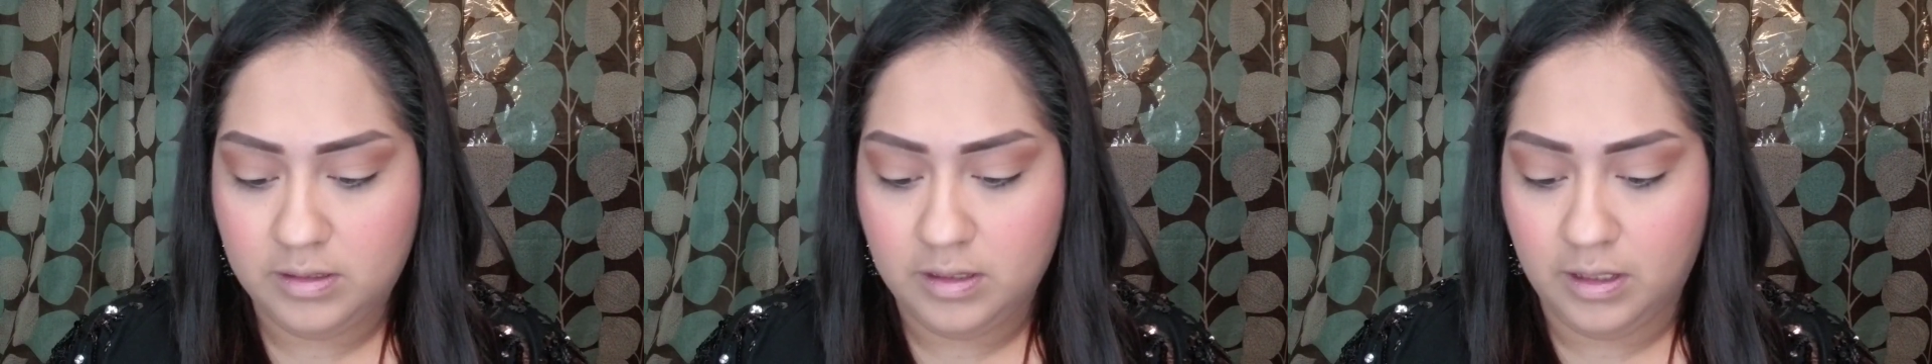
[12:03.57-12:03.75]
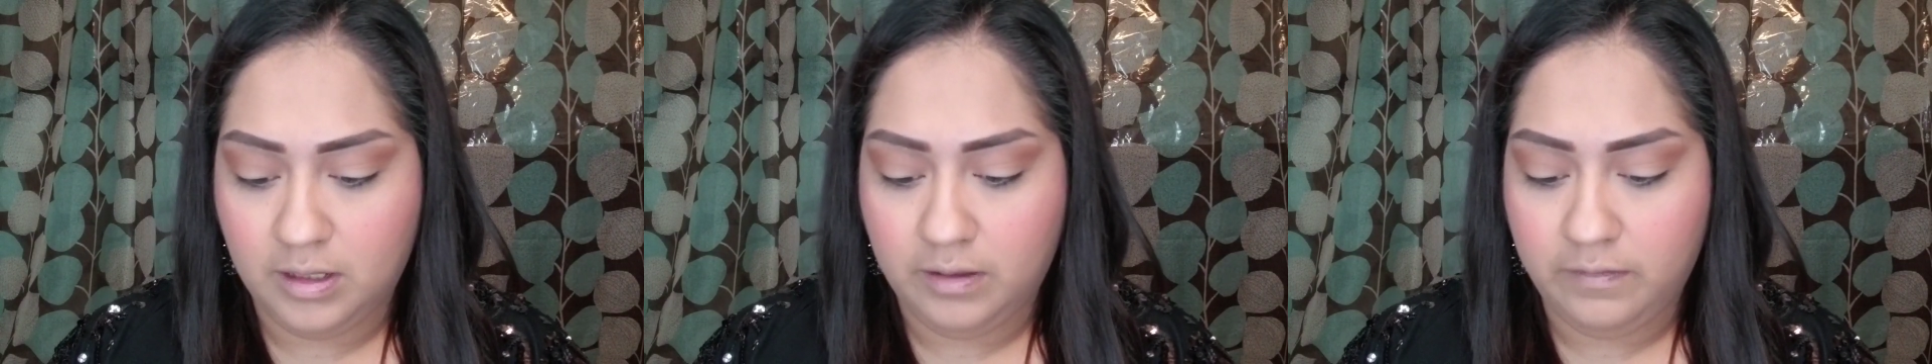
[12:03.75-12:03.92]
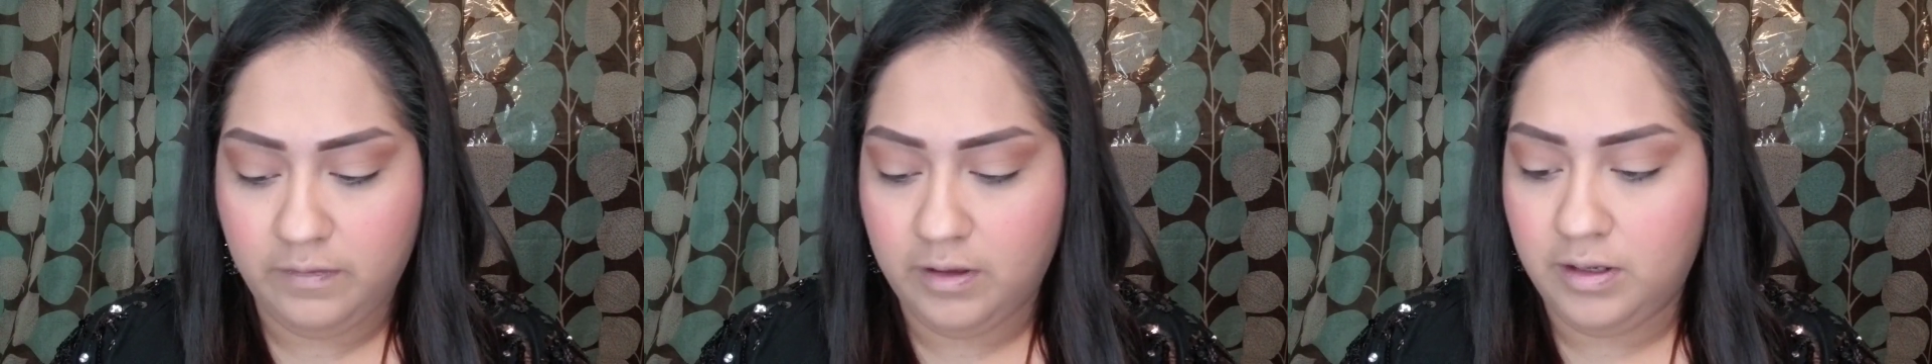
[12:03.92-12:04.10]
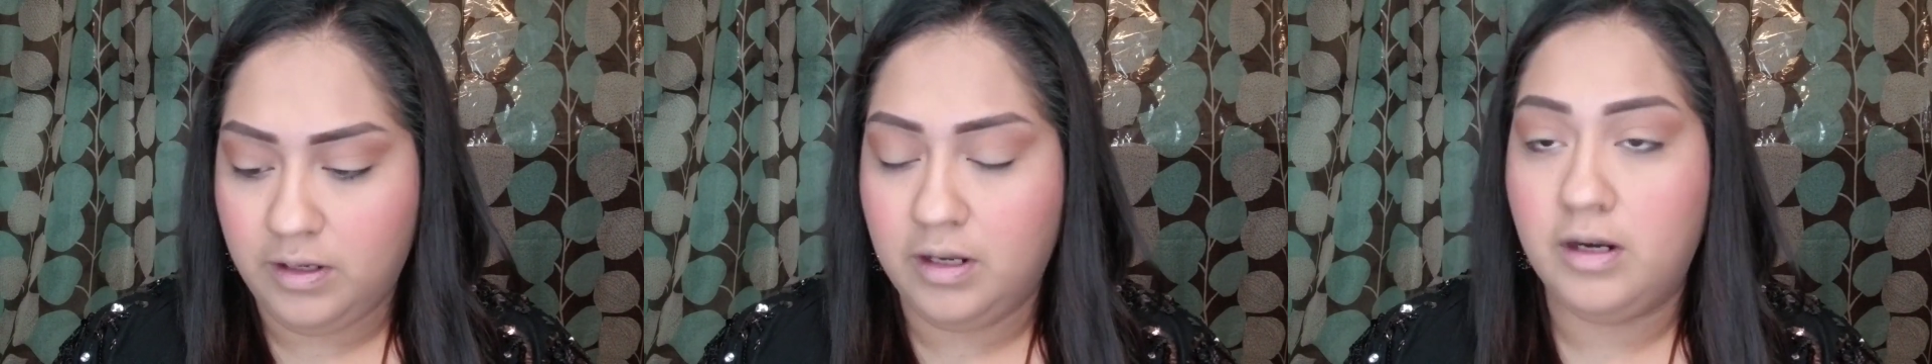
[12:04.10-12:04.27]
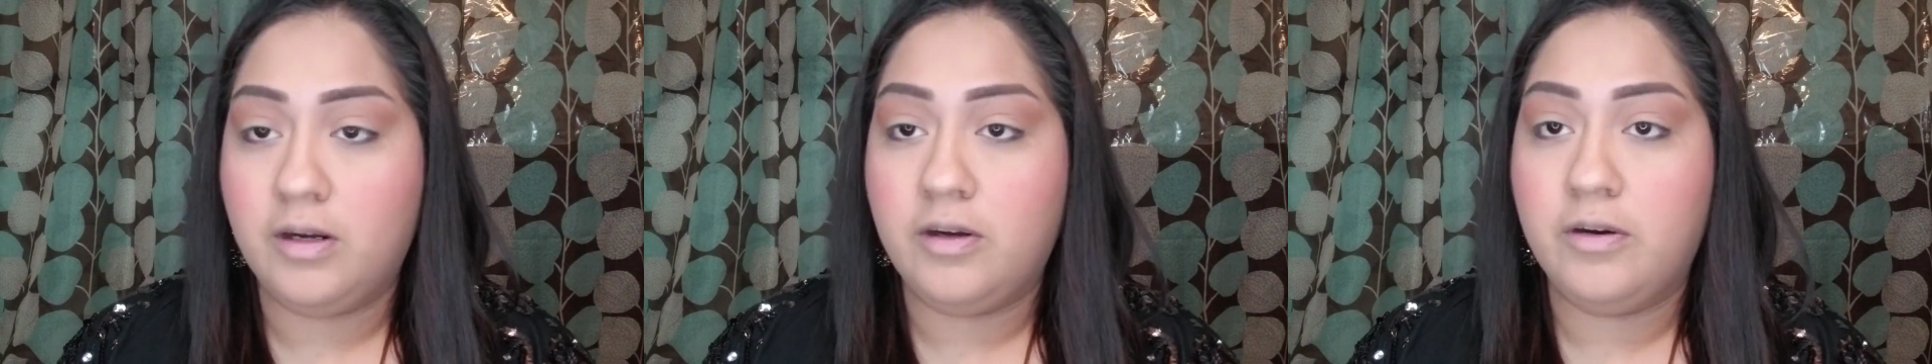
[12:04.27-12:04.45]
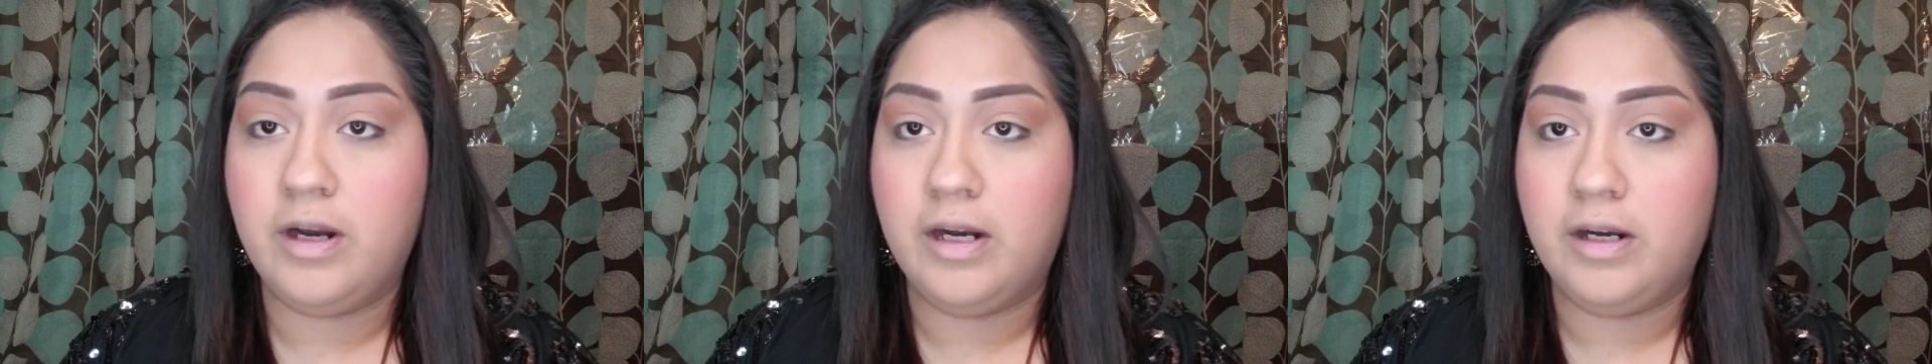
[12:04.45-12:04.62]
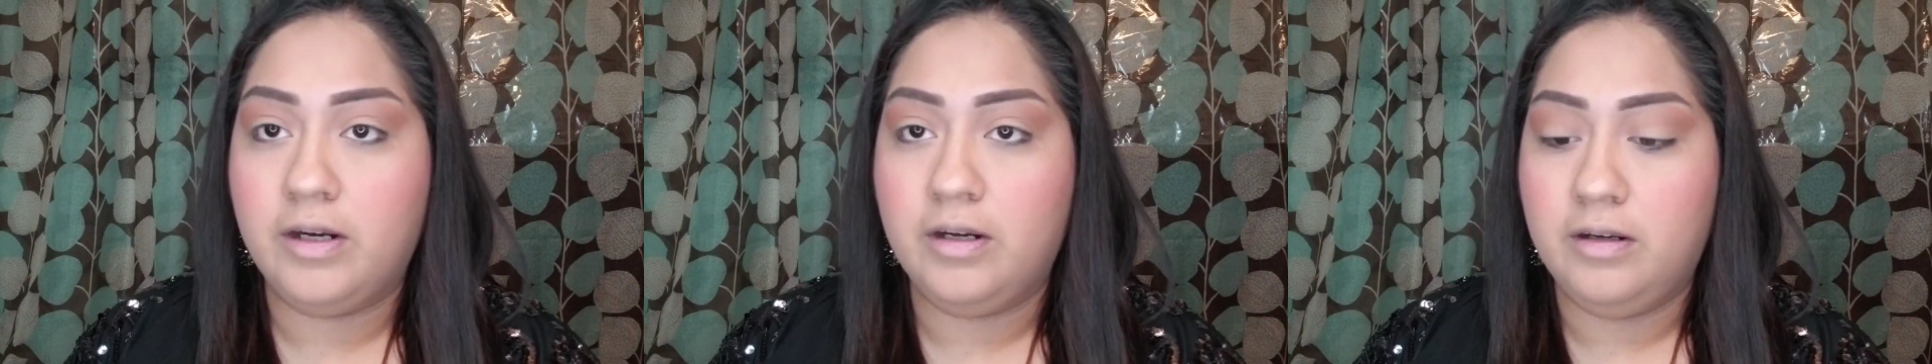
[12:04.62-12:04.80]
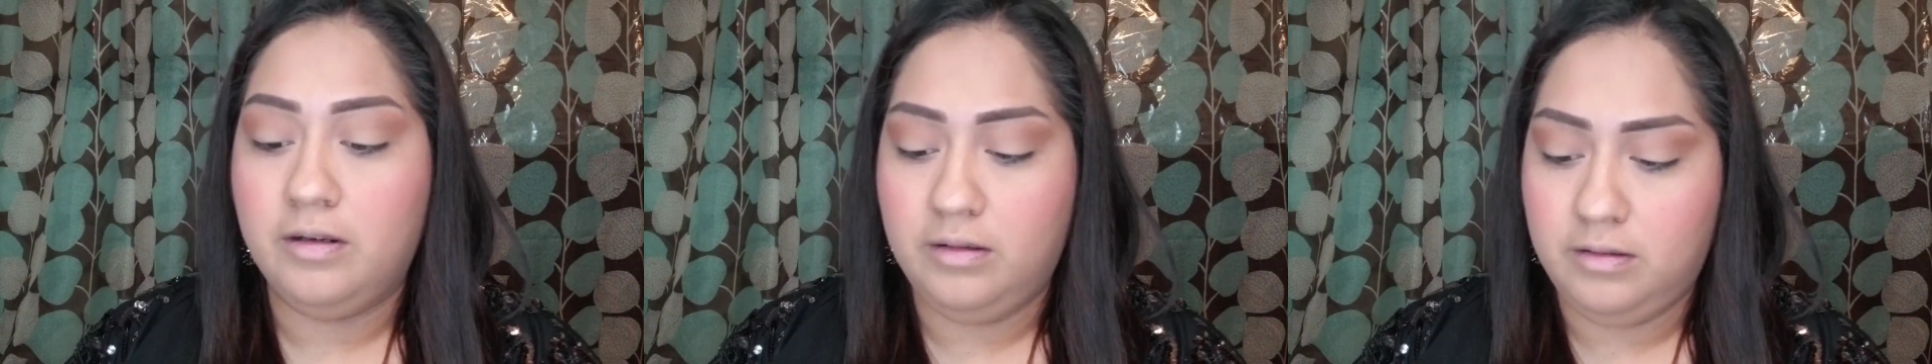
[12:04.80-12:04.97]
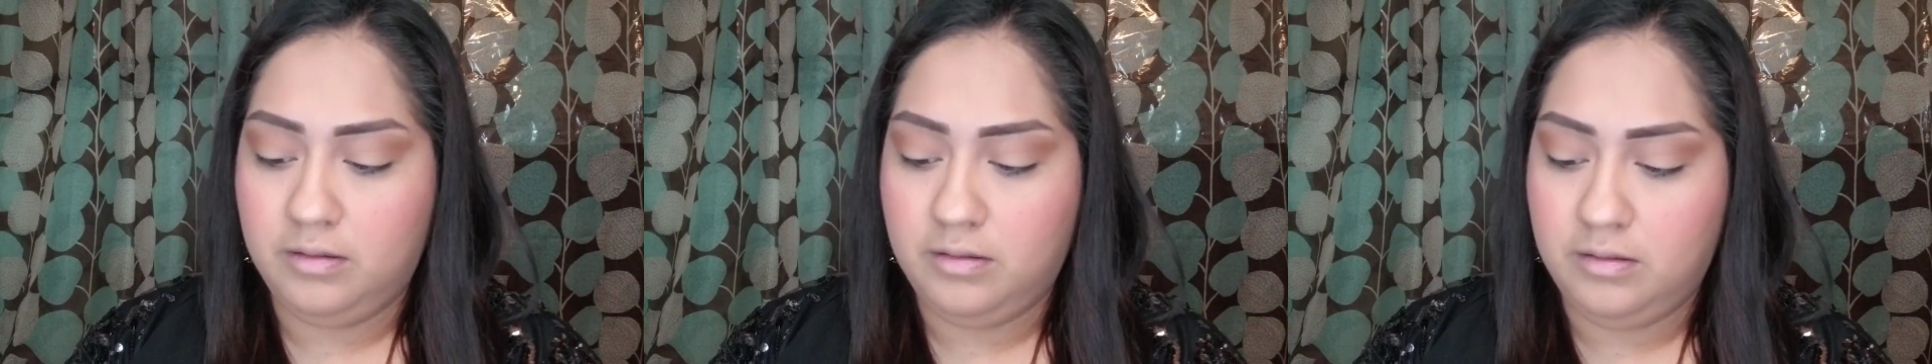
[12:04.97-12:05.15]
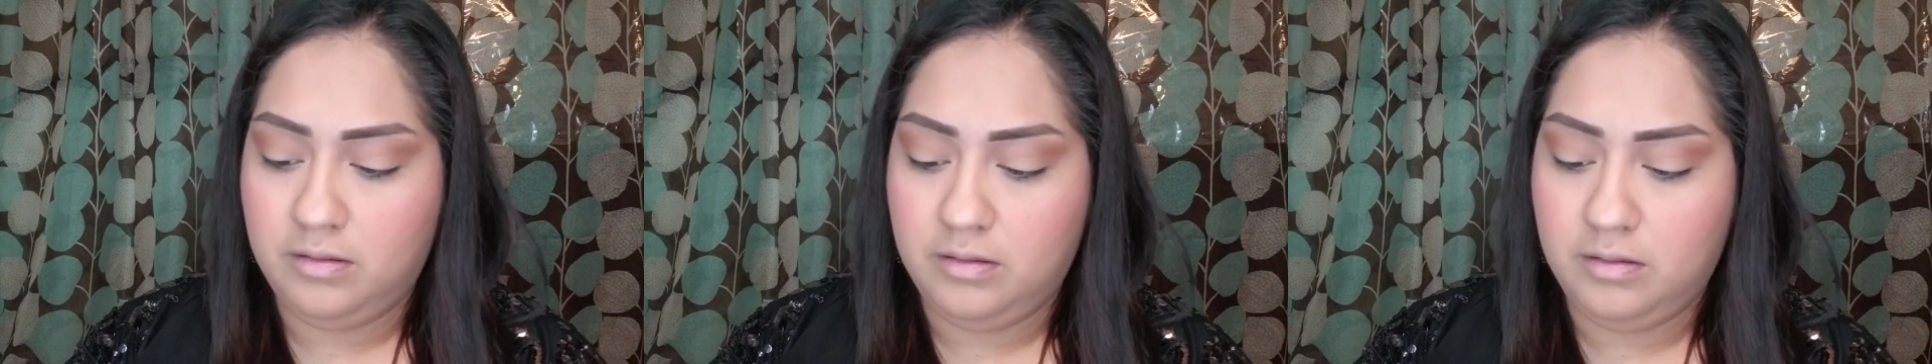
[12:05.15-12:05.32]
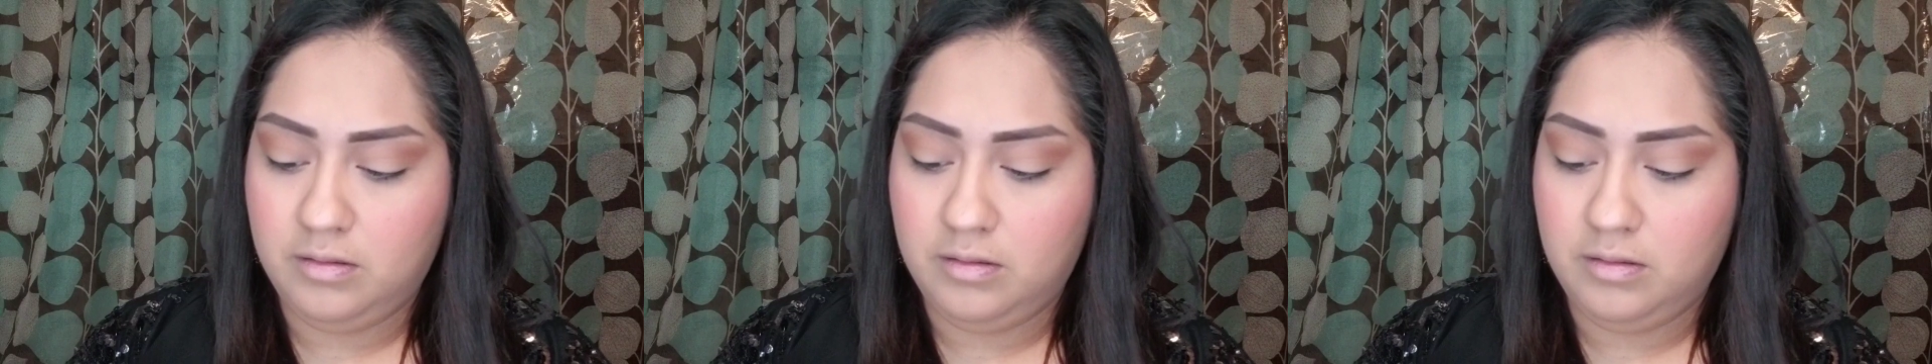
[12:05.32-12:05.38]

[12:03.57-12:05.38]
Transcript: Son of a Nutcracker.